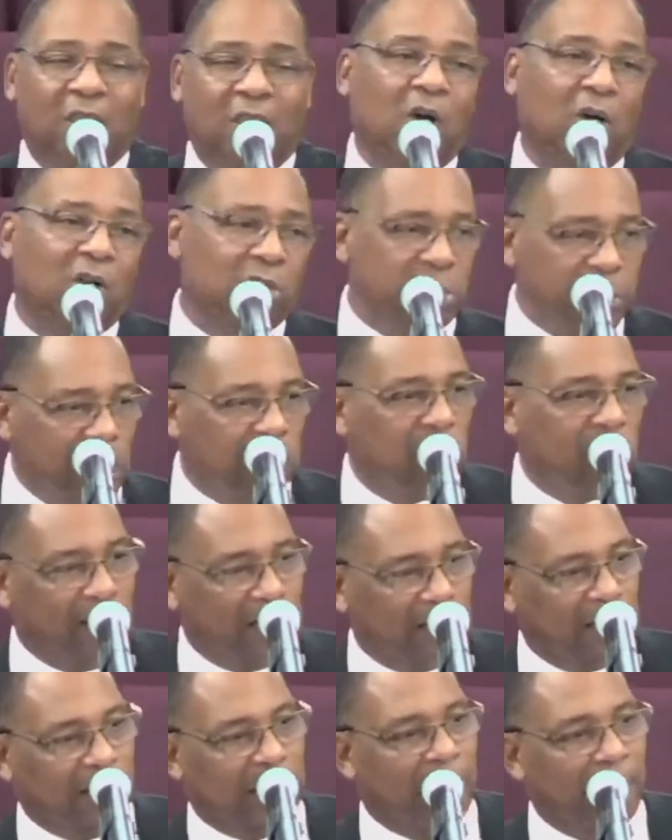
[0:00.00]
y'all the shot
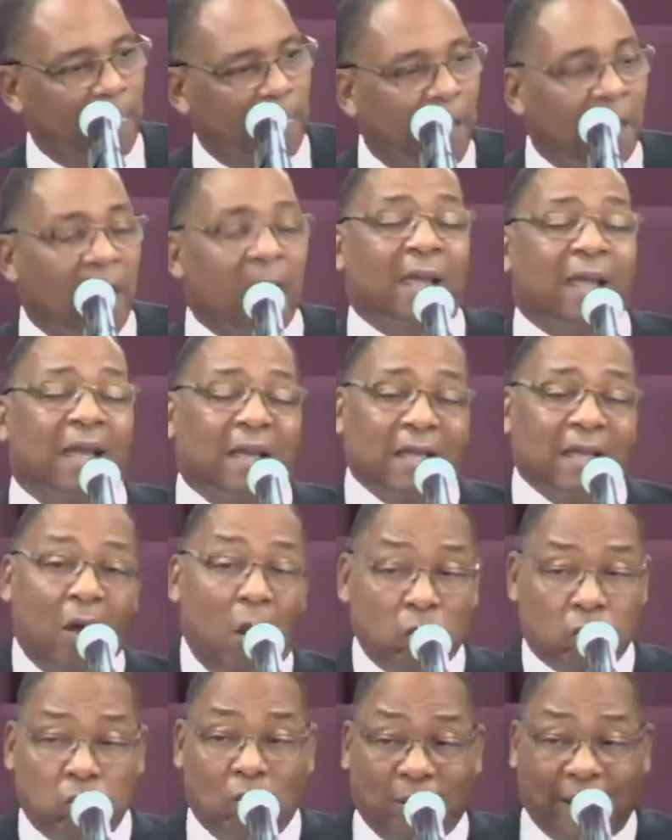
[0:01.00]
right there.
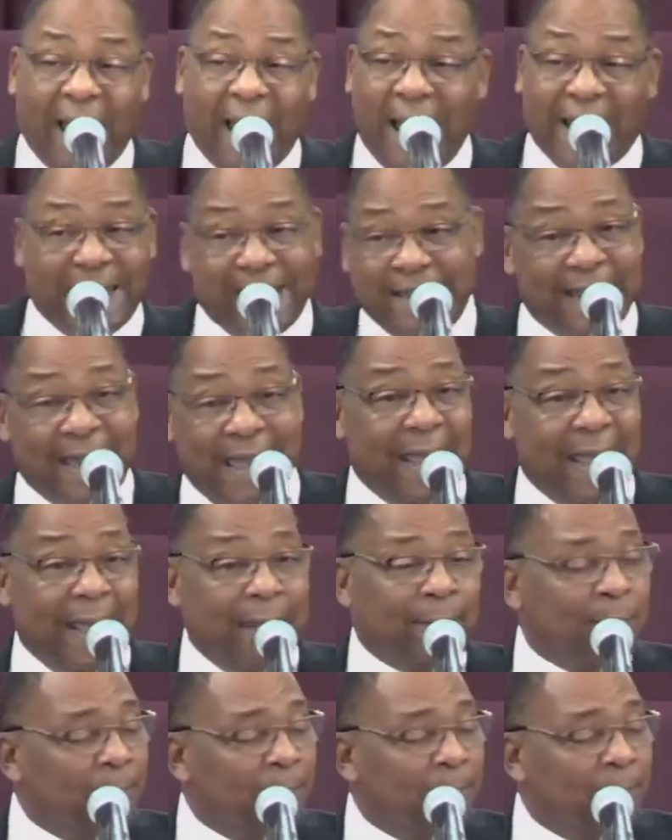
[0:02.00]
Aren't you glad he came?